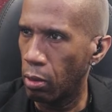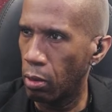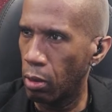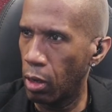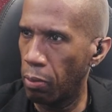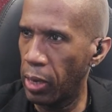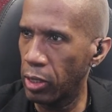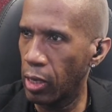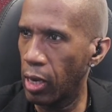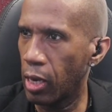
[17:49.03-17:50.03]
Basque,
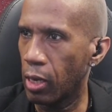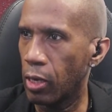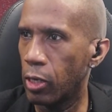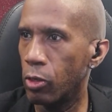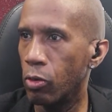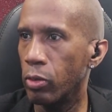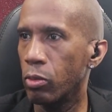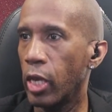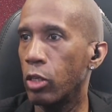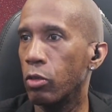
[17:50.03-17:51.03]
hey, how you doing?
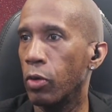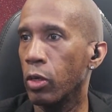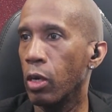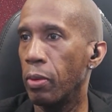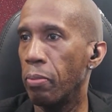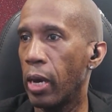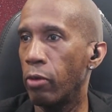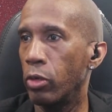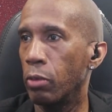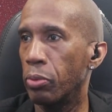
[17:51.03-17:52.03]
Thanks for coming by. I
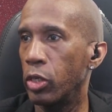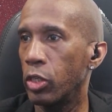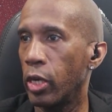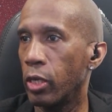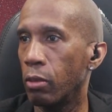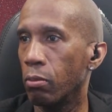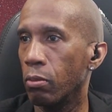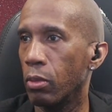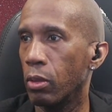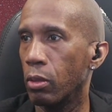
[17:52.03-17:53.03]
really appreciate it.
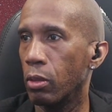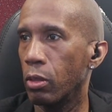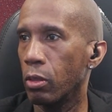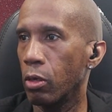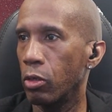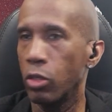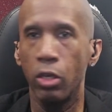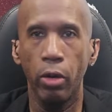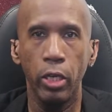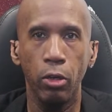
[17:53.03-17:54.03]
Because here
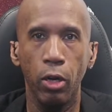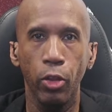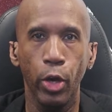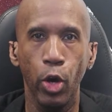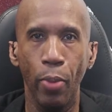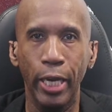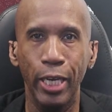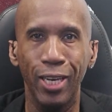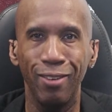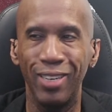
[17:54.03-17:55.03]
I need all the help I can
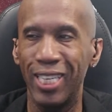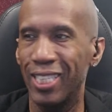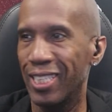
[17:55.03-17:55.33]
get, right?